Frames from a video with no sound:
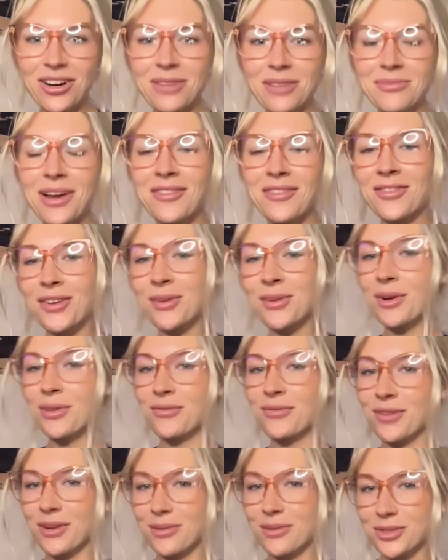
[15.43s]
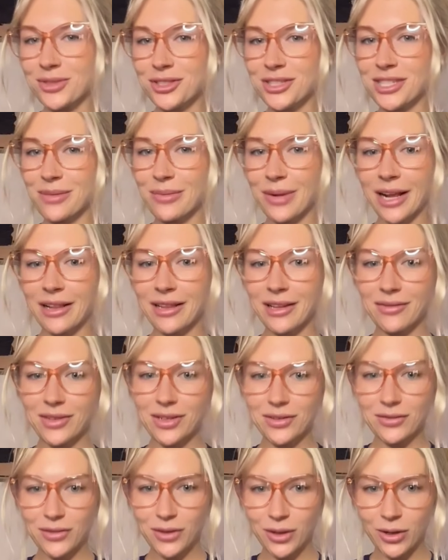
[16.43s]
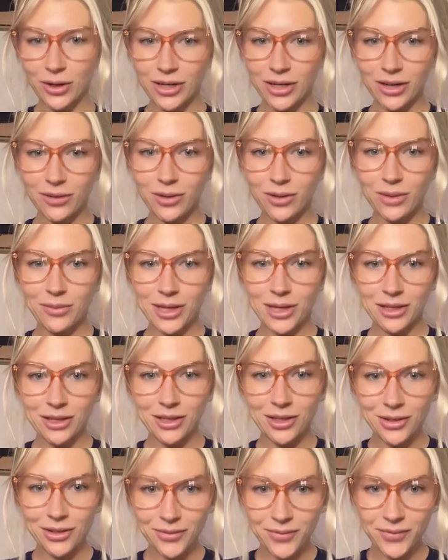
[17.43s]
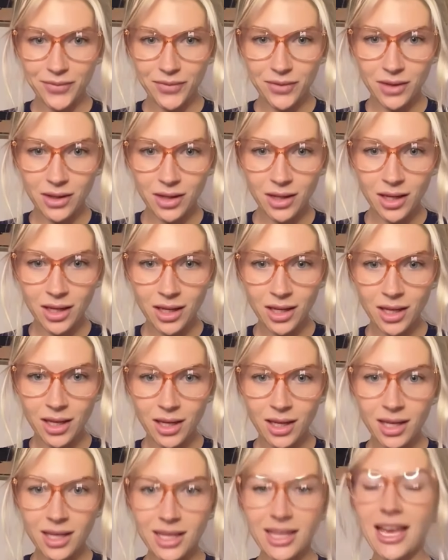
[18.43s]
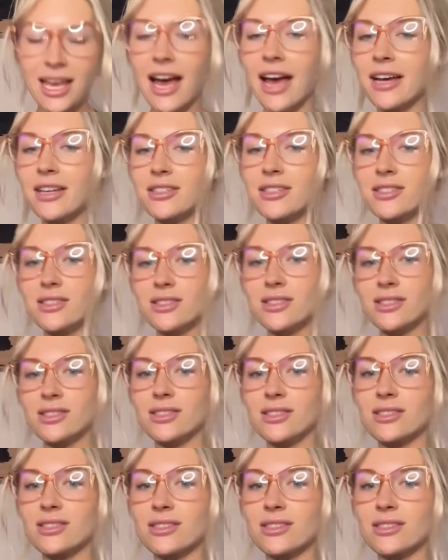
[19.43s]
where am I from? I'm from Jersey, but I live in Florida. What about you? Yes.